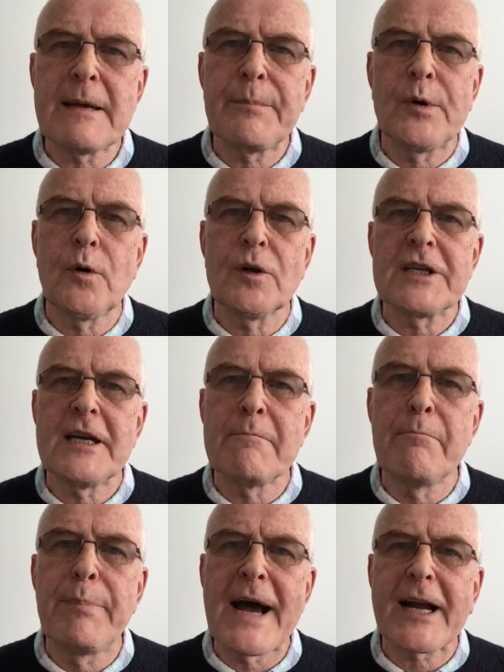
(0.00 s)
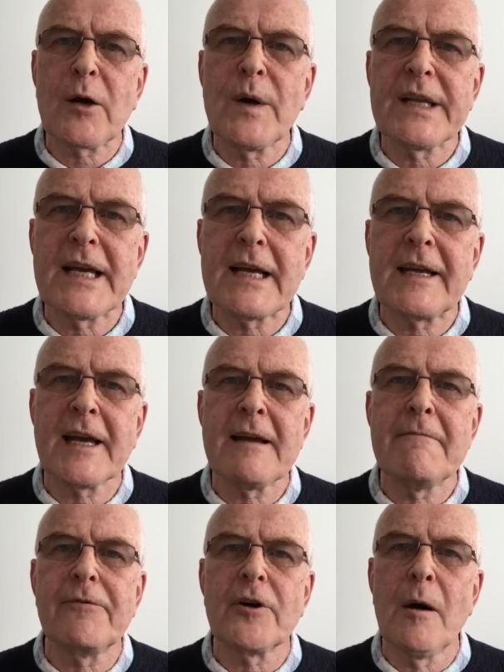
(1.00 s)
deported back where they
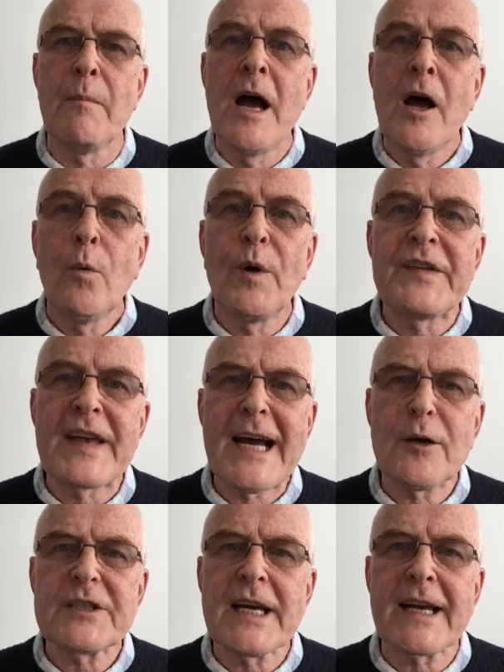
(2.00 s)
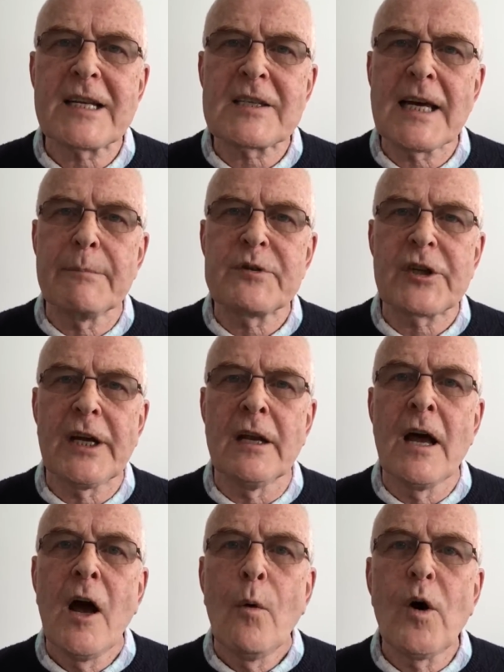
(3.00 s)
came from without exception,
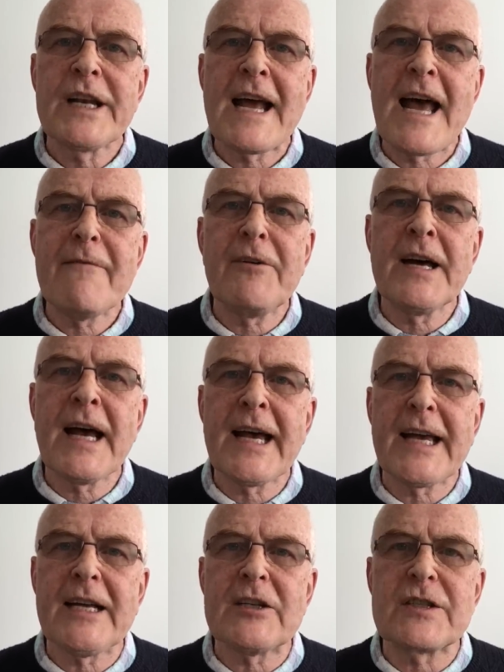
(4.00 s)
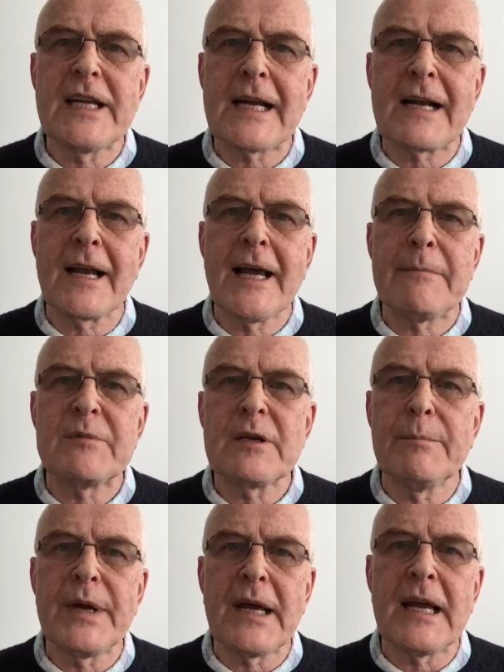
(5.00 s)
whatever age they claim
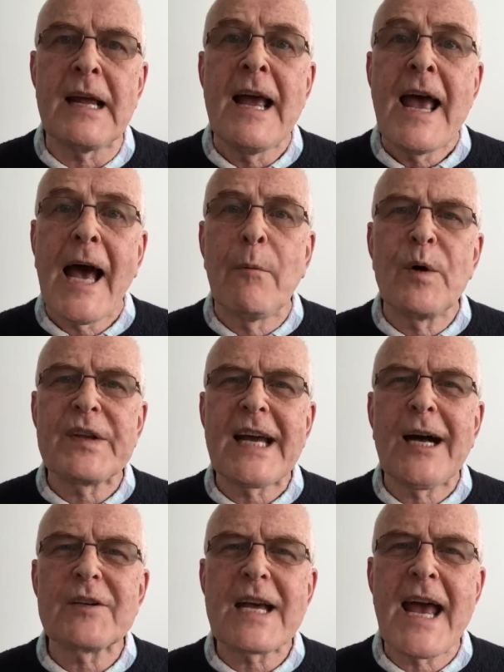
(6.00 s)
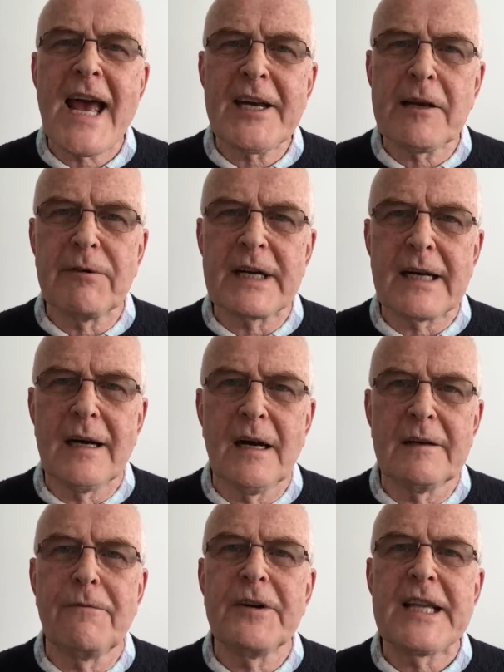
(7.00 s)
to be, and without any
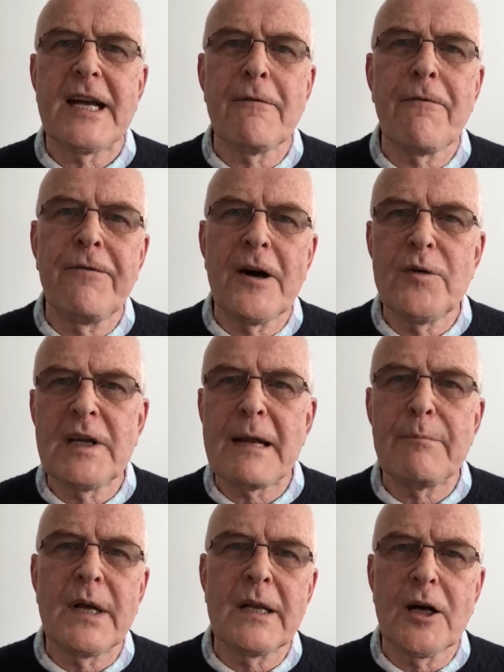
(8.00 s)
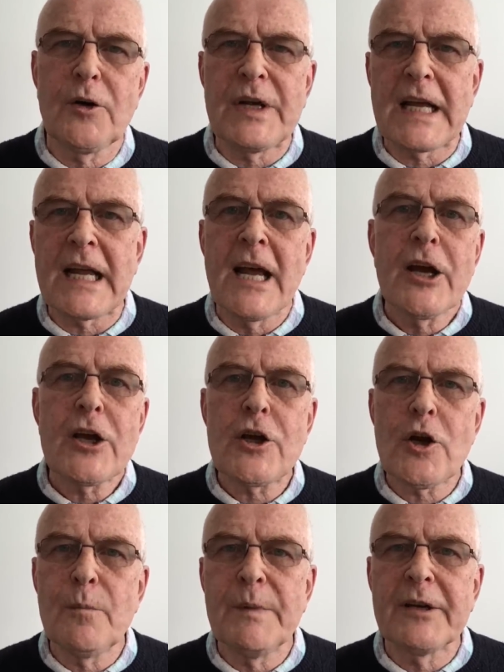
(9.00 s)
regard for their phony baloney
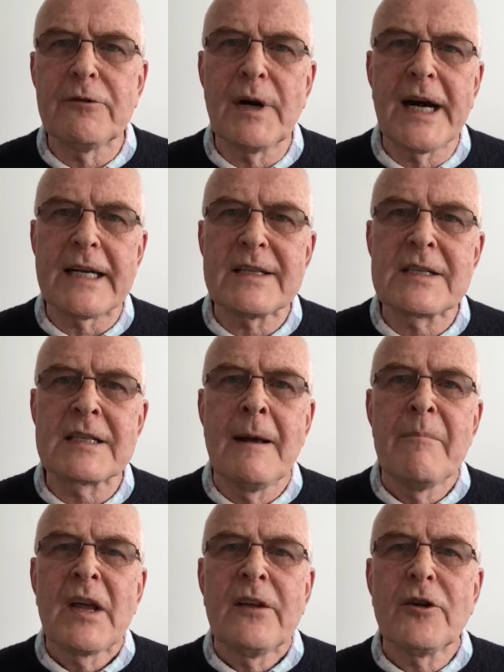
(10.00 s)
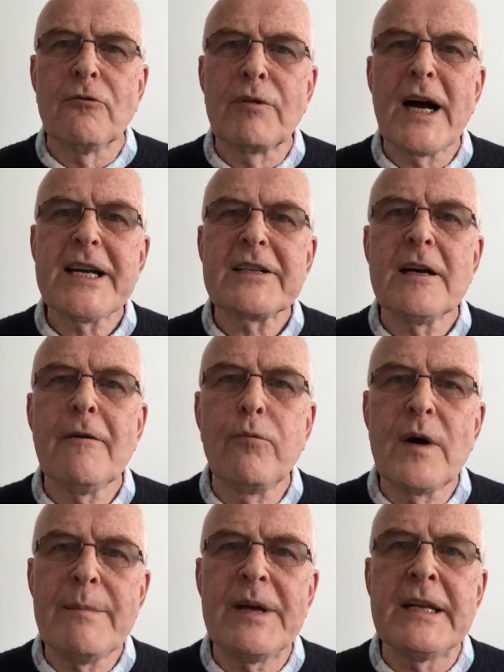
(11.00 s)
human rights. The right of
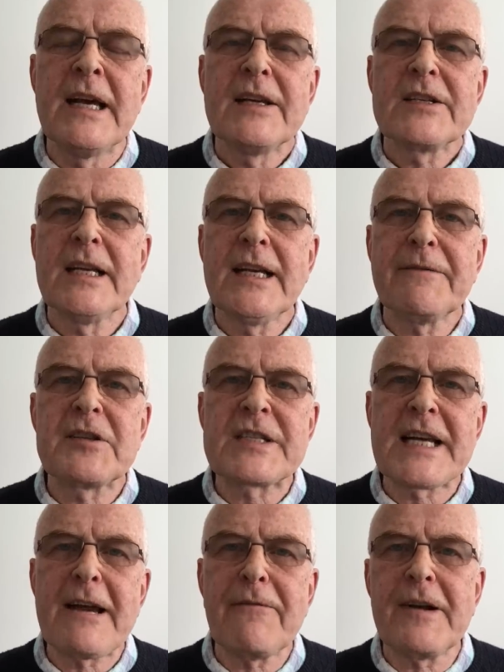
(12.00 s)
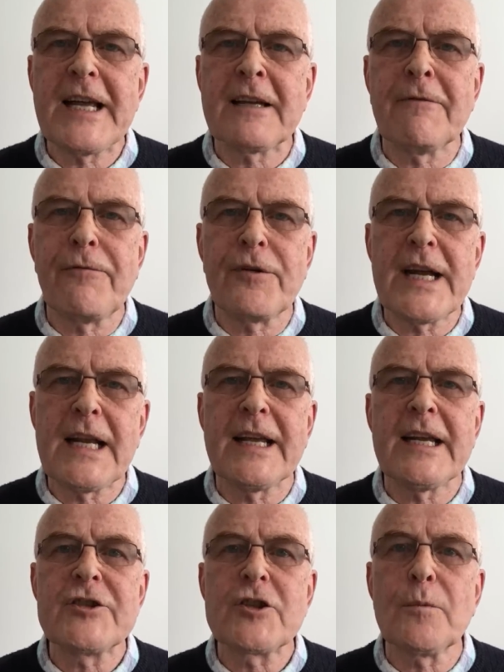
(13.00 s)
women to live safely and
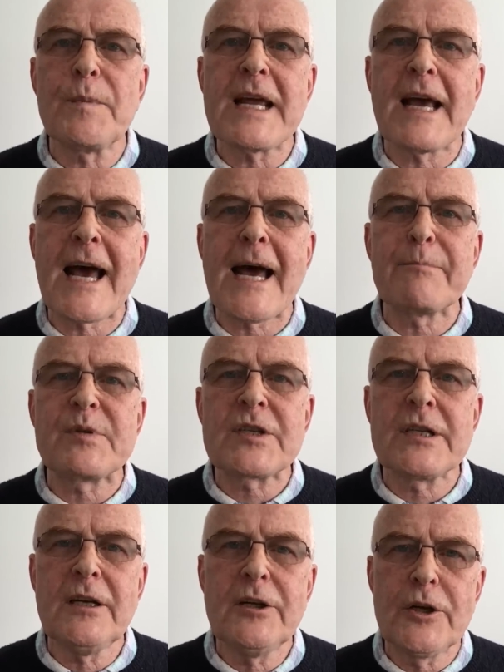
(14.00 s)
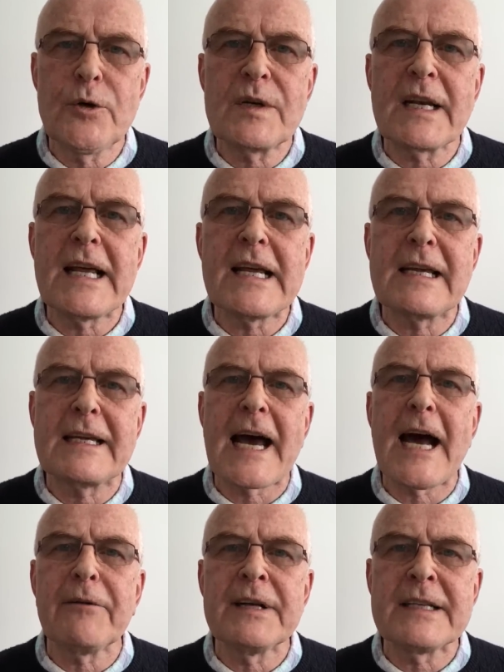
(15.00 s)
freely should be absolutely
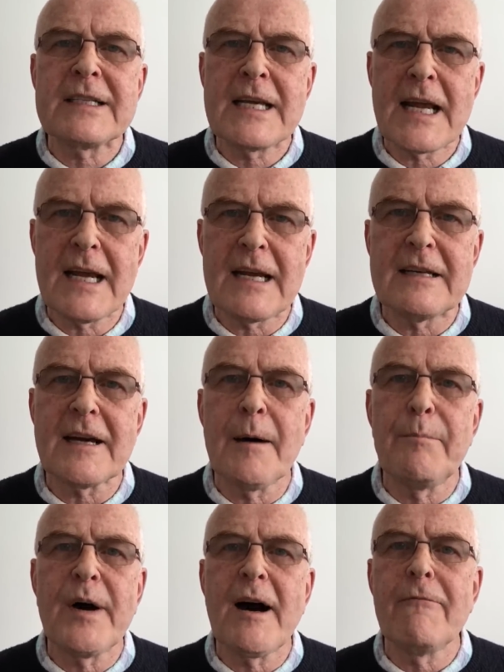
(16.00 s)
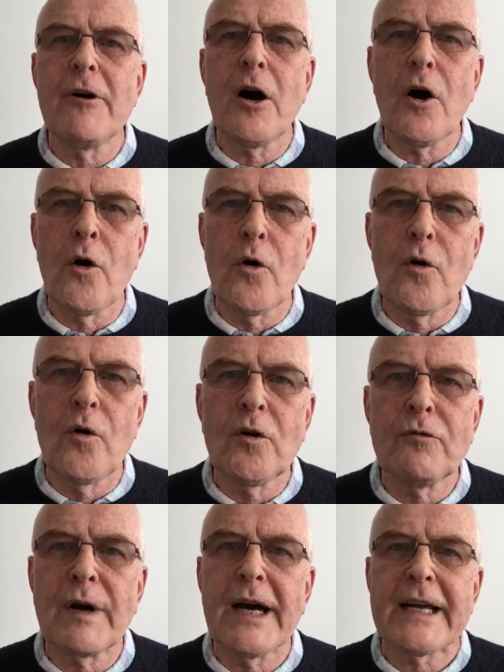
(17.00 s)
guaranteed guaranteed above
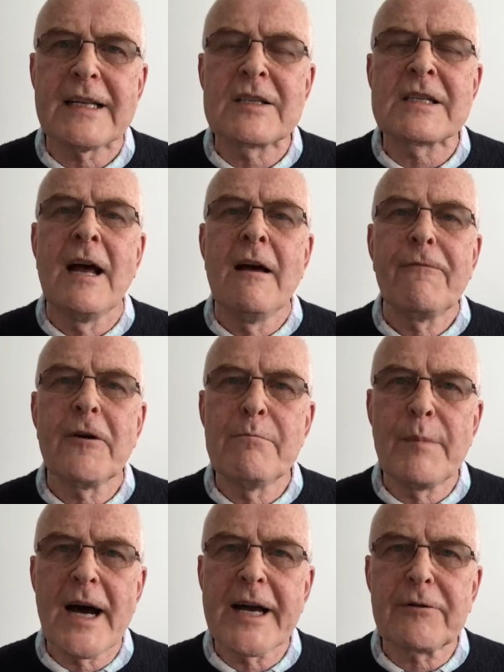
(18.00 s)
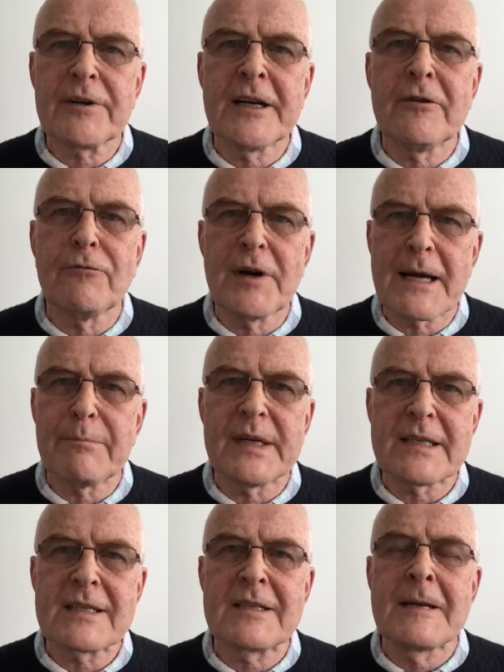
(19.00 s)
all rights for migrant
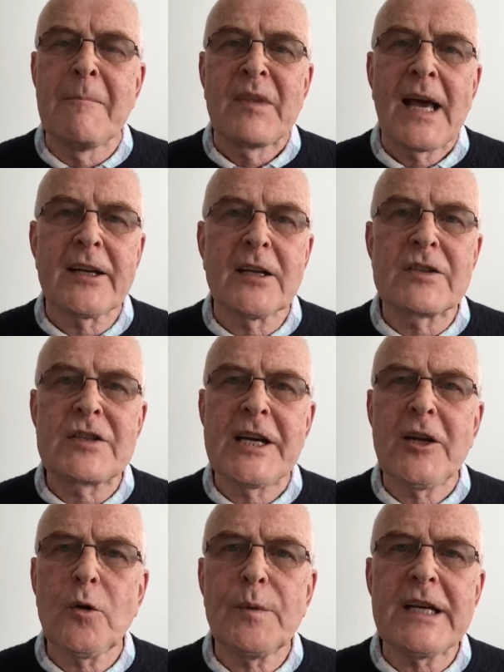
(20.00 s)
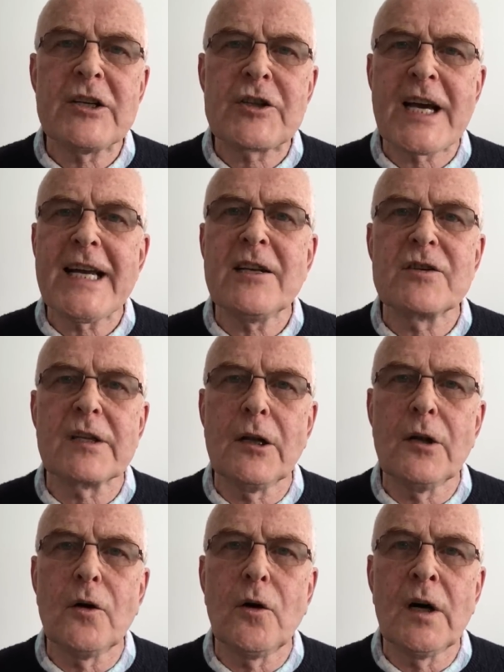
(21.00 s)
rapists. And until we change the
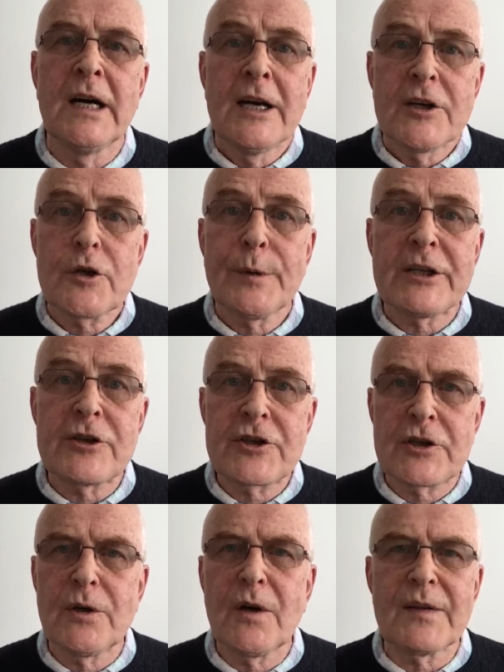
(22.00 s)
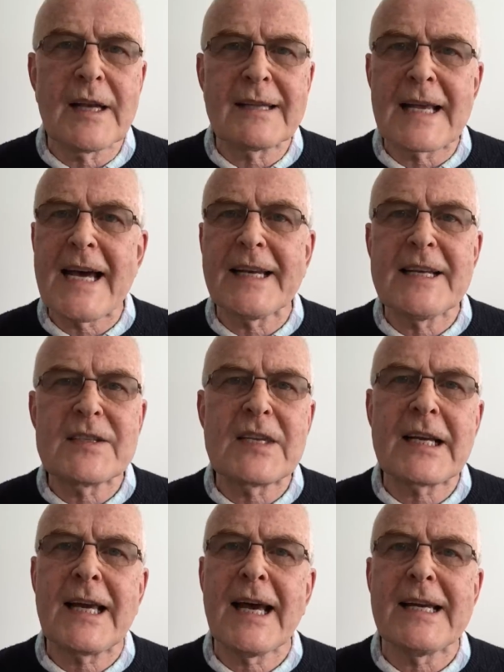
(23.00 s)
law to ensure that that is
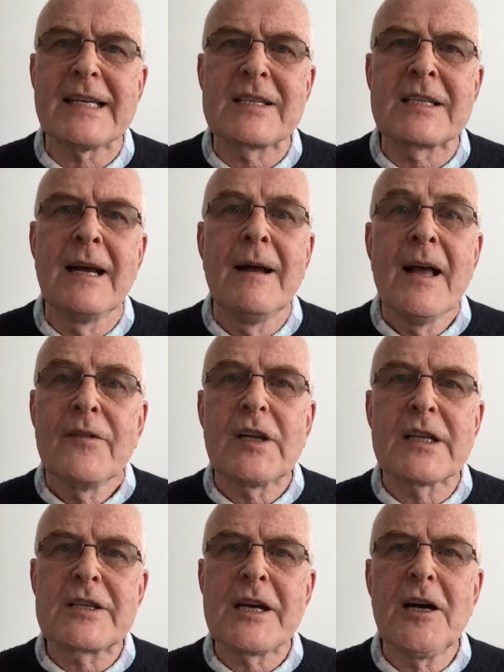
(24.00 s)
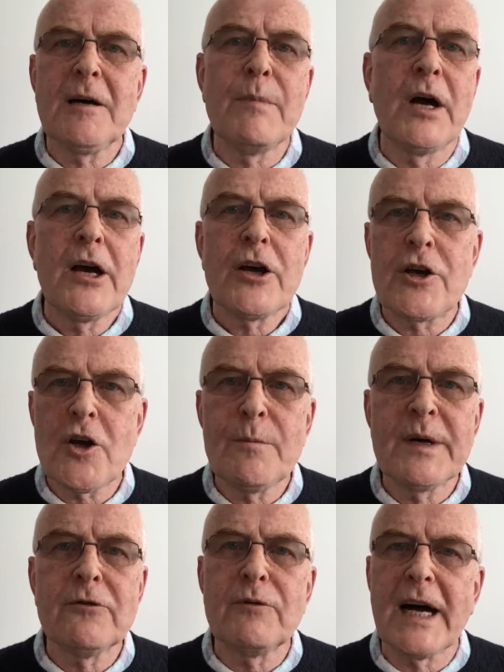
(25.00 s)
the case, the term
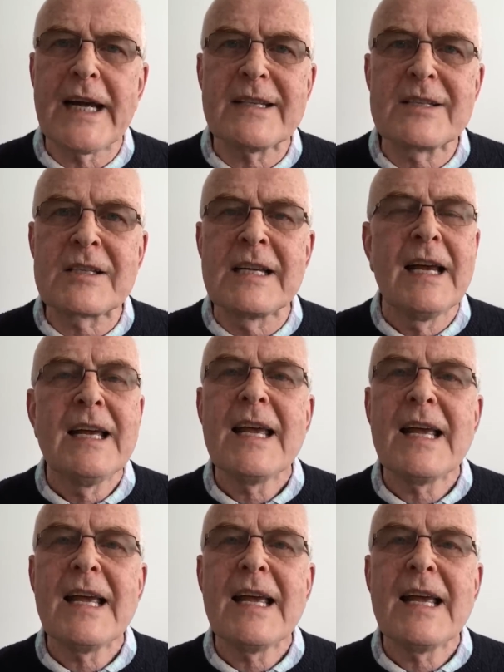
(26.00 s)
human rights